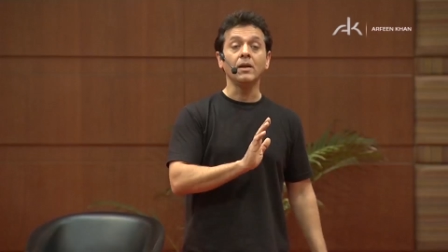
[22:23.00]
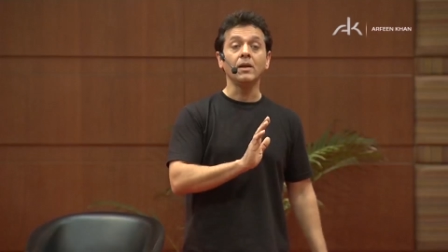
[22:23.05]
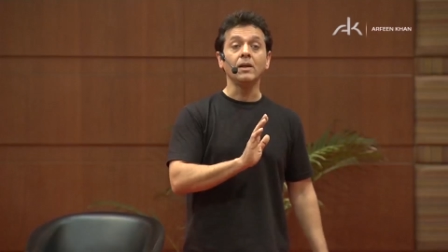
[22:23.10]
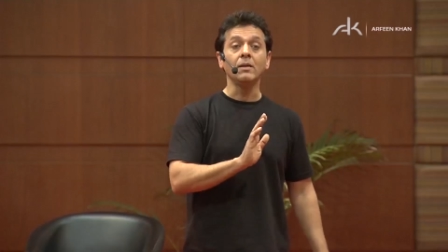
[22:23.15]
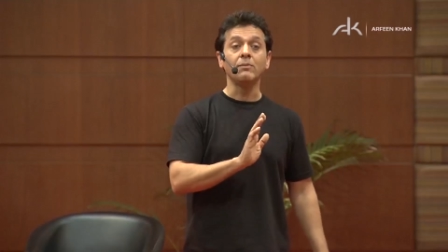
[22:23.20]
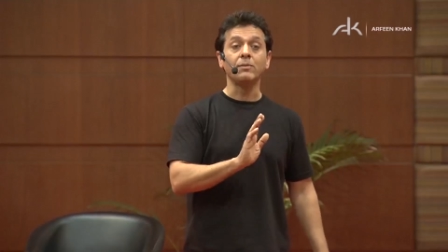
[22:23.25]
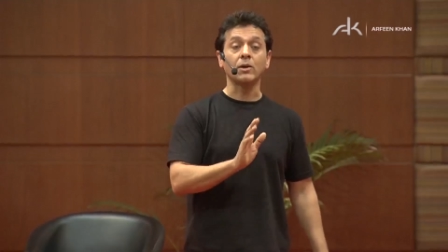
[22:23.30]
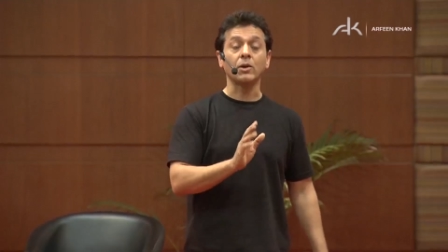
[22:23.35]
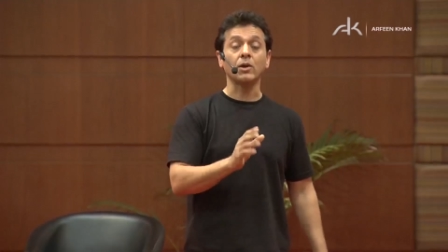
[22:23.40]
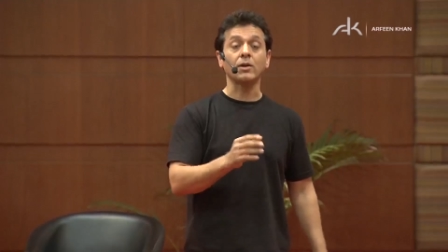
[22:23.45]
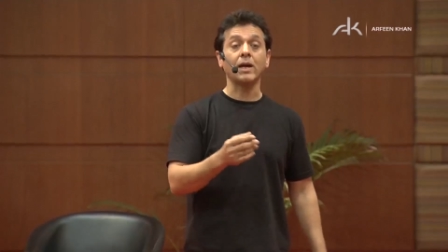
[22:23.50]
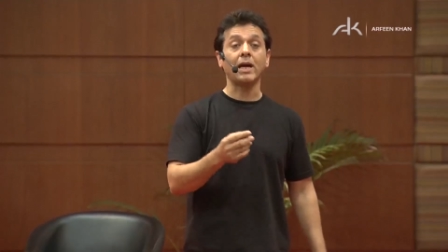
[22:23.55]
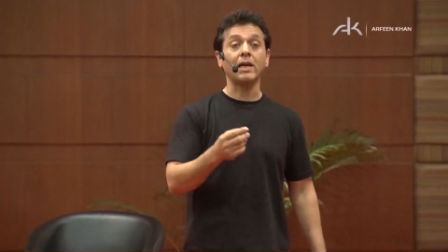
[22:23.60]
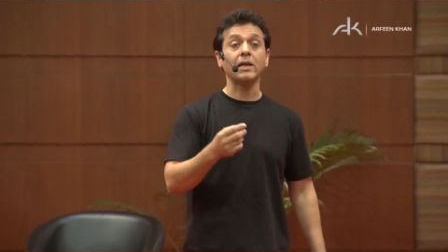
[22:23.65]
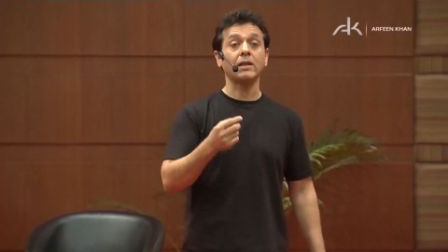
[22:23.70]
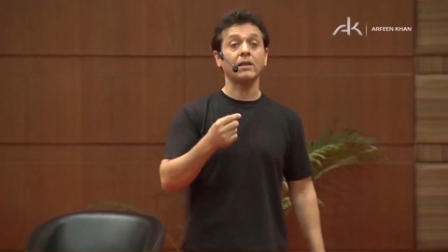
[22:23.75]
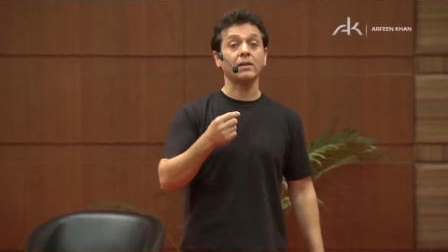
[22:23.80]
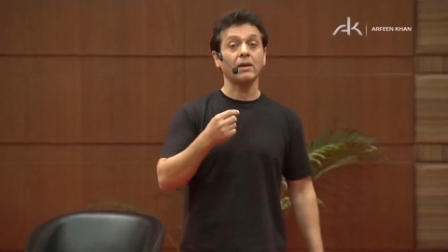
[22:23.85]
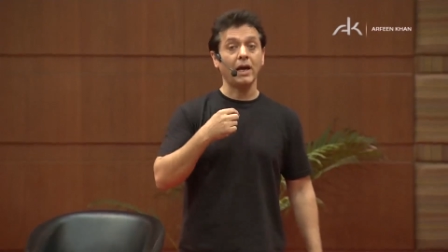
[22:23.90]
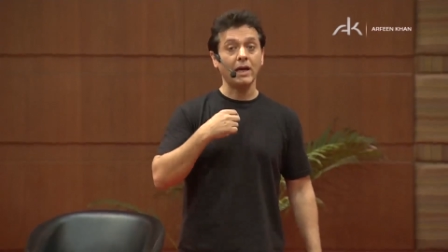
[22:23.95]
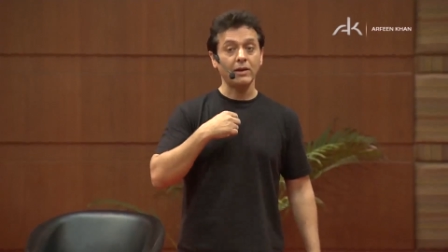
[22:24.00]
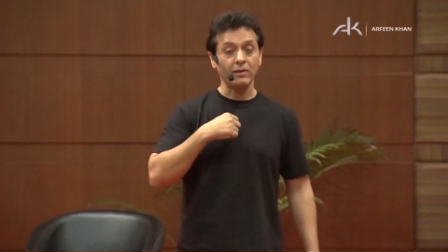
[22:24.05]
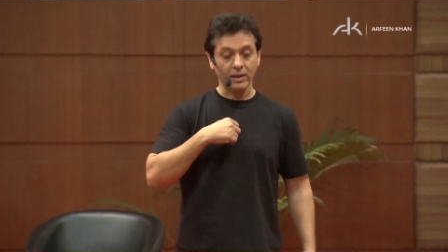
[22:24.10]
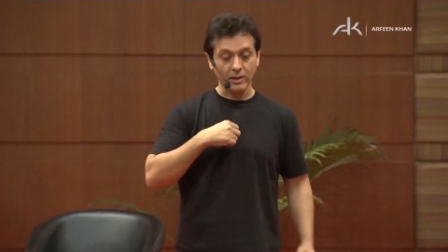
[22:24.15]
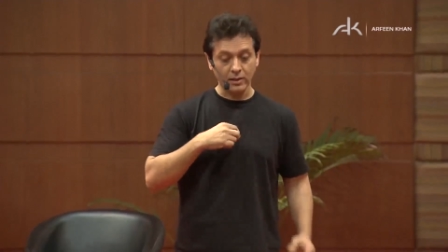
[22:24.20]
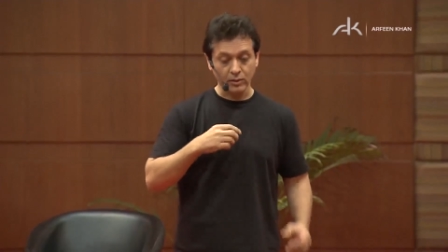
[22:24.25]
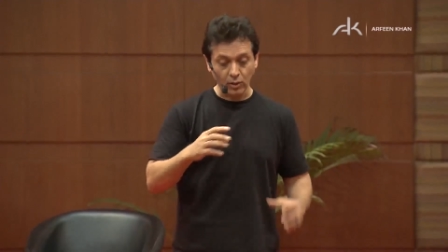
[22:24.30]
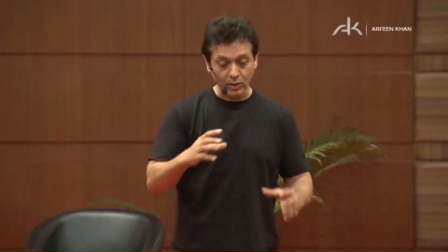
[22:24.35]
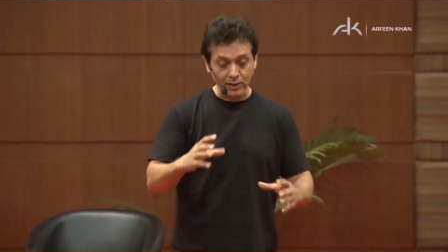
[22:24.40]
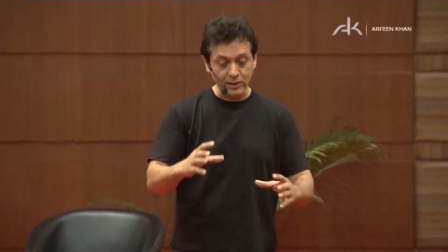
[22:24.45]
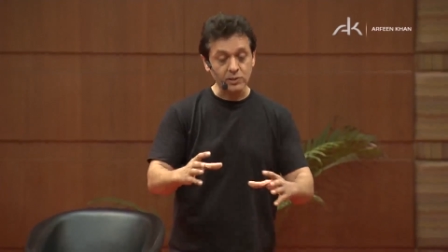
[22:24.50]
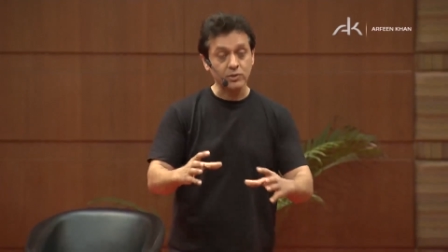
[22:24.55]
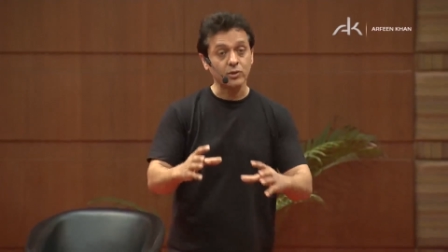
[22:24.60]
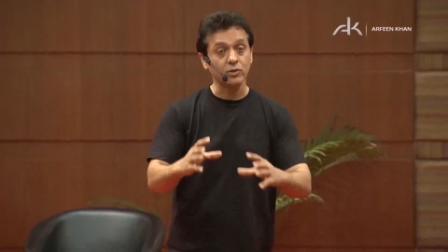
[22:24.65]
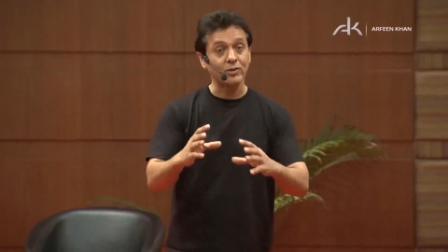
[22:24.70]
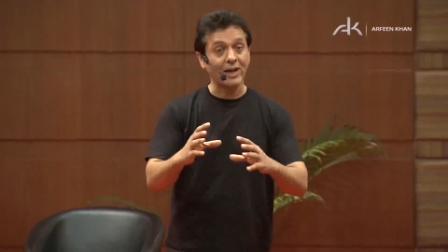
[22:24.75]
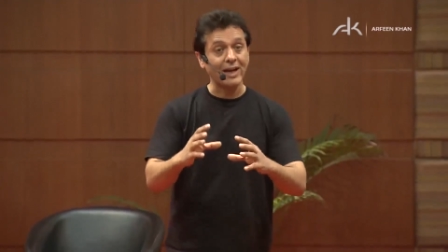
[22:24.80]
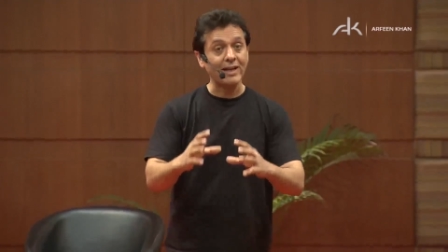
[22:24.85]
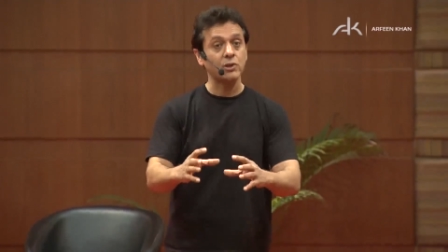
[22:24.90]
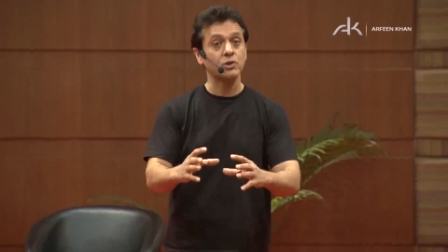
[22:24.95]
Because I acknowledged
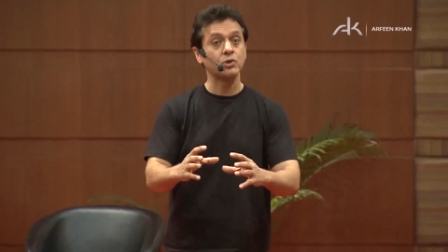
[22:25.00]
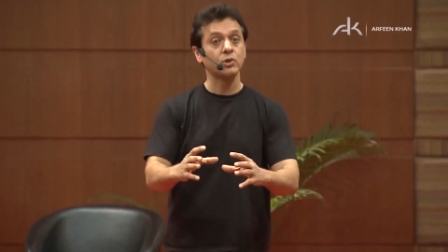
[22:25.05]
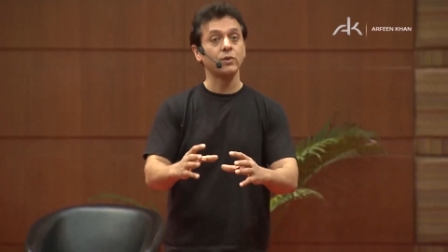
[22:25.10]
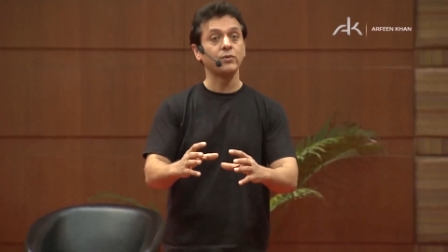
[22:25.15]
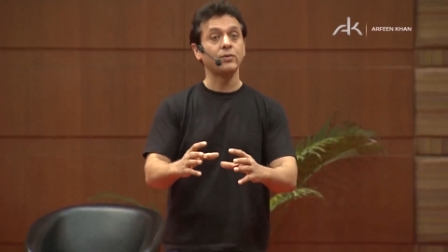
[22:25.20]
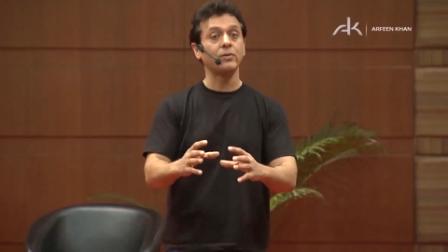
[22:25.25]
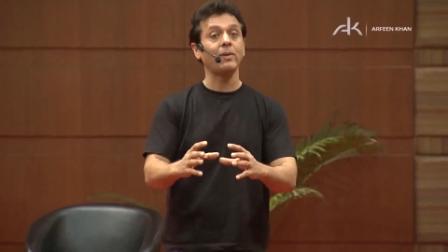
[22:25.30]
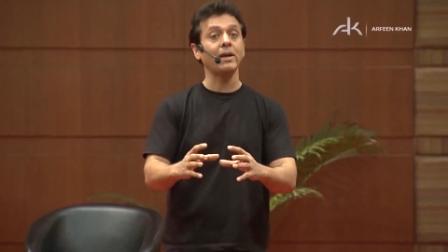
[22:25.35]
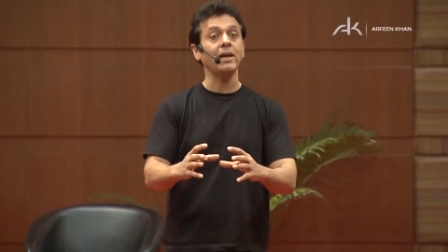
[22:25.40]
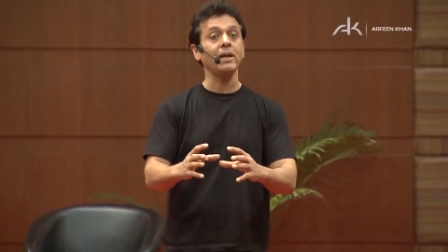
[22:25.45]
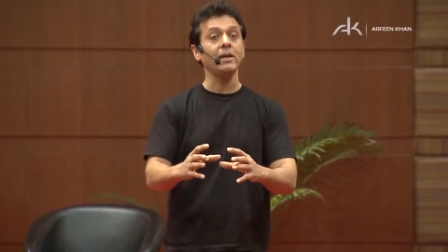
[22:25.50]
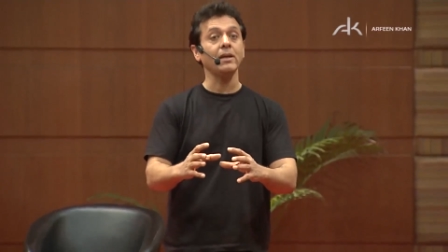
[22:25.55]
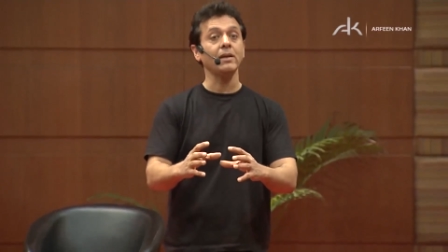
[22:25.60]
gratitude for my